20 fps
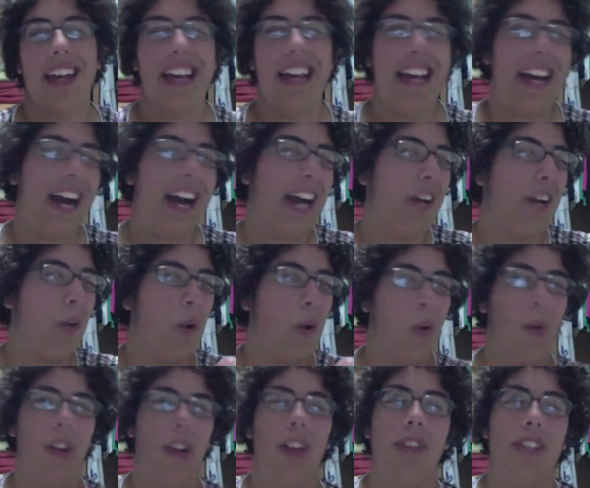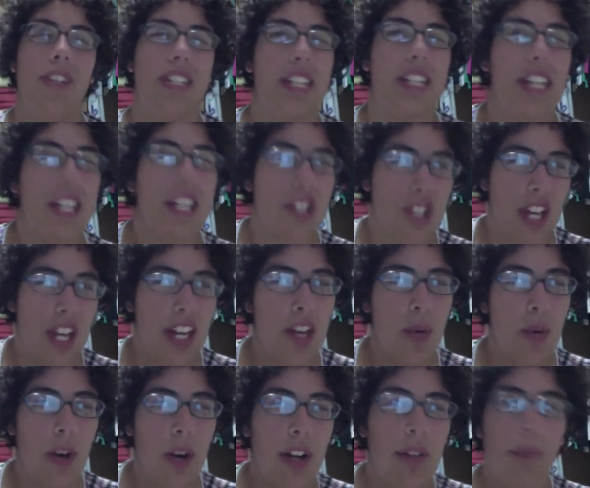i don't know it well enough to teach
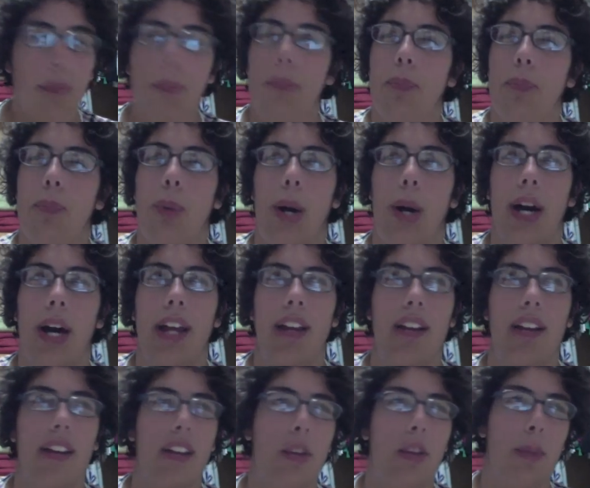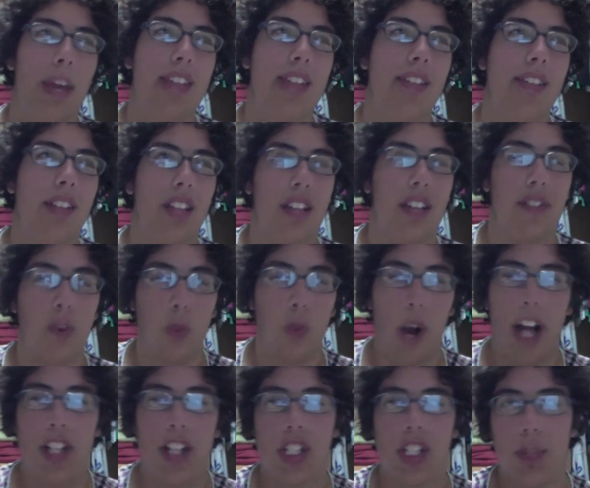anyone but you basically if you
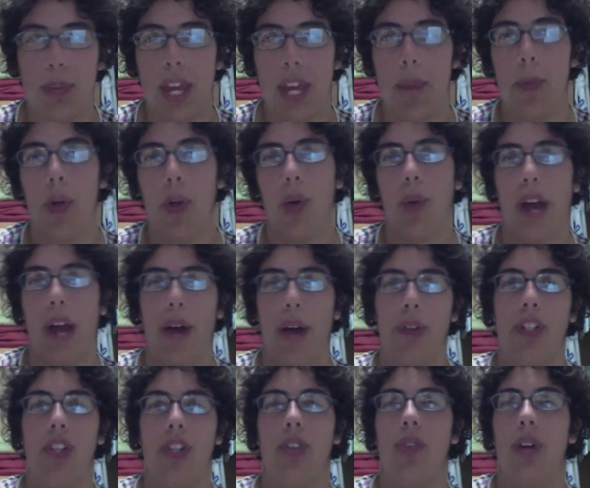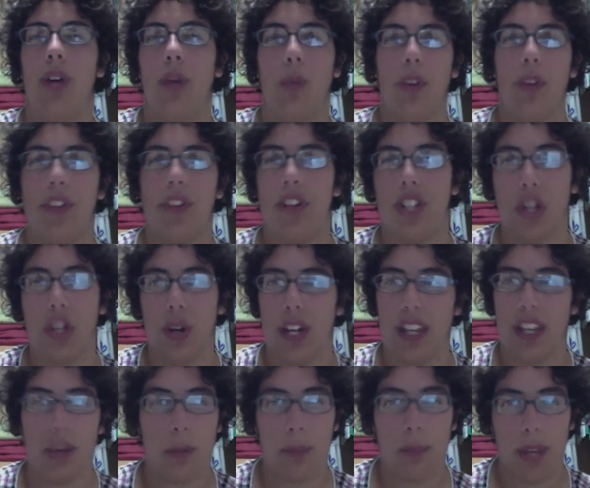watch the people around you and what they're doing you
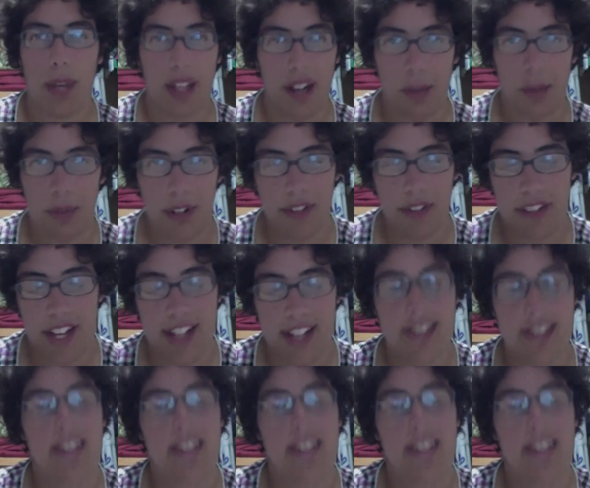pick it up pretty fast